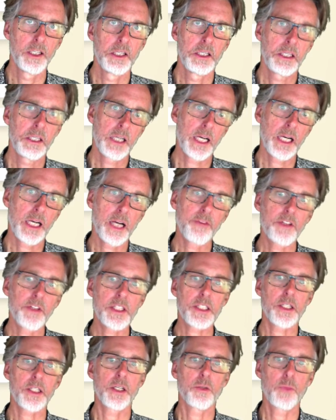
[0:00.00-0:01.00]
and
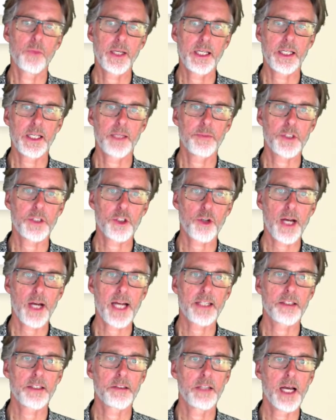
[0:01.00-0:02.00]
obviously we can
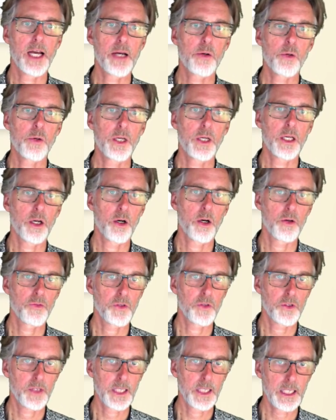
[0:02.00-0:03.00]
abstract not only over
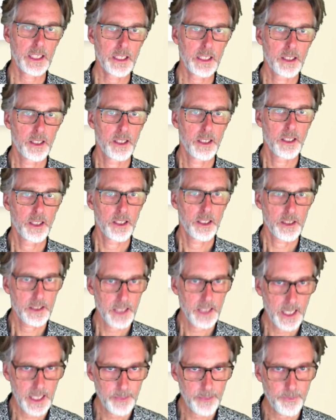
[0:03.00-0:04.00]
the
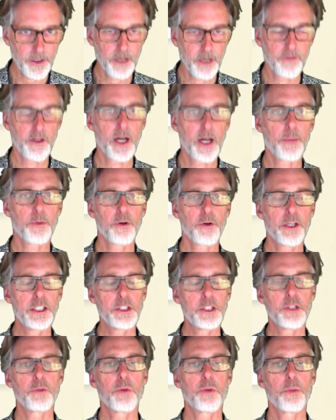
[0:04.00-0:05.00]
type of
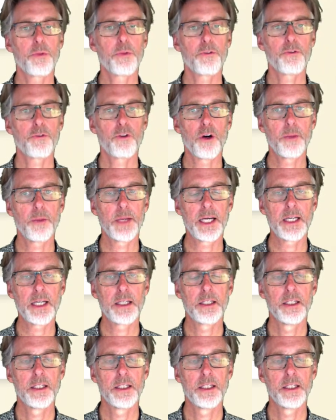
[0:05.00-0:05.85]
operation we're performing,